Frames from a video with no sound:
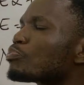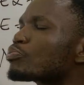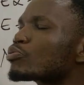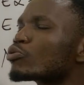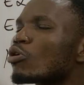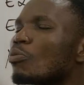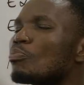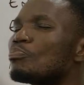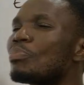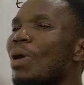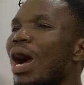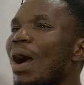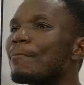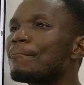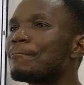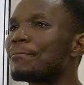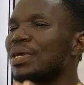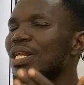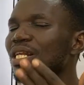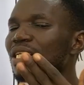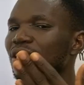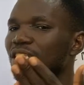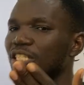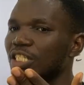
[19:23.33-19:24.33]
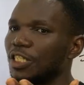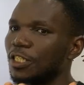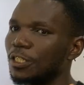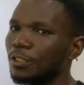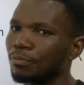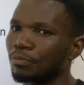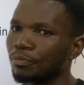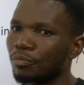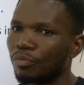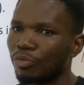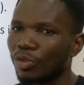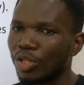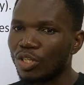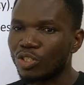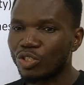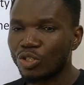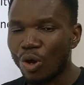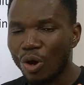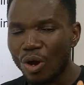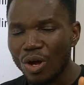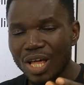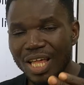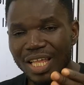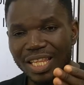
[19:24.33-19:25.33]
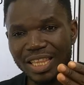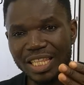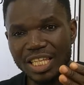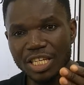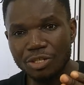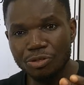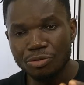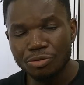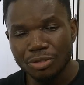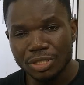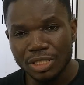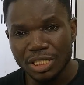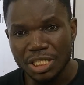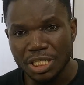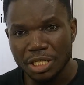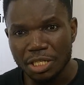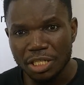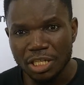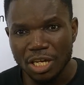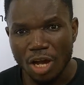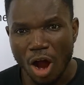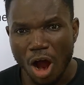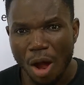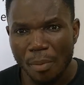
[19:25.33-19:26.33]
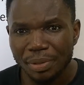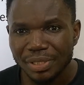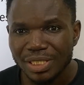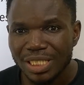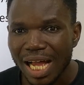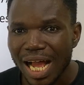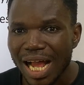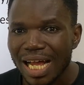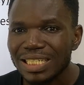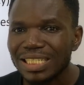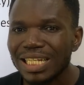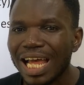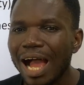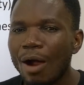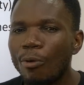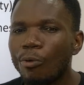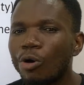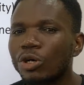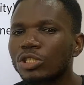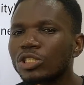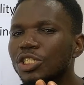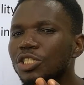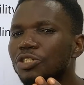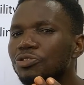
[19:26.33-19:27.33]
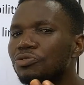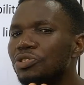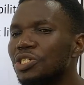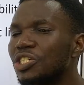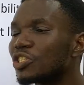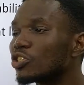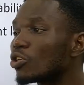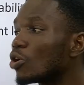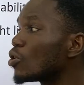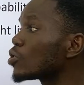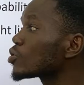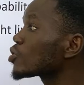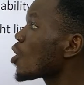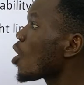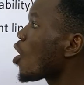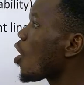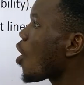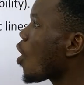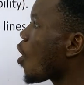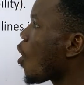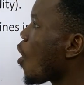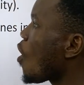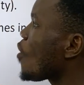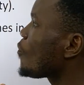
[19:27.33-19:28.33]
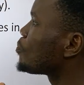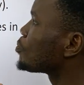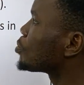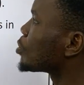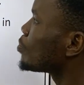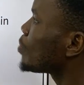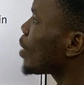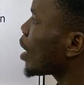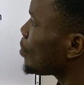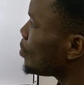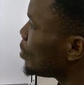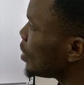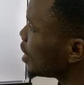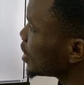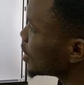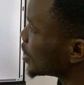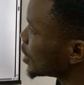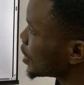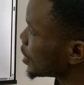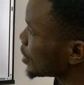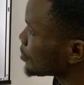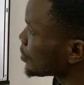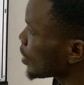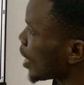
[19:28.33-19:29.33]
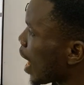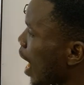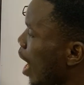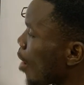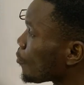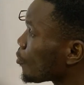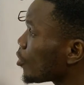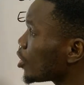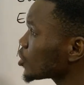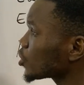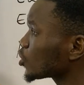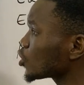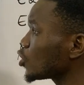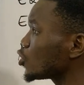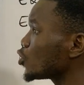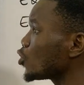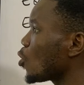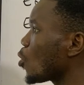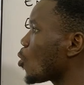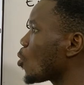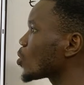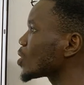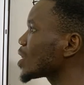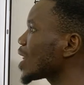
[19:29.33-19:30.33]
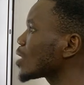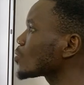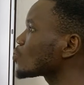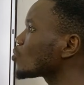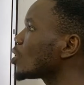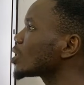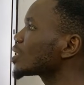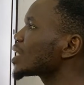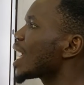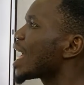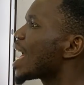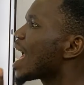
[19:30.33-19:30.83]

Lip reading: Probability. So the orbitals are what? The regions of probability. And we also know that what?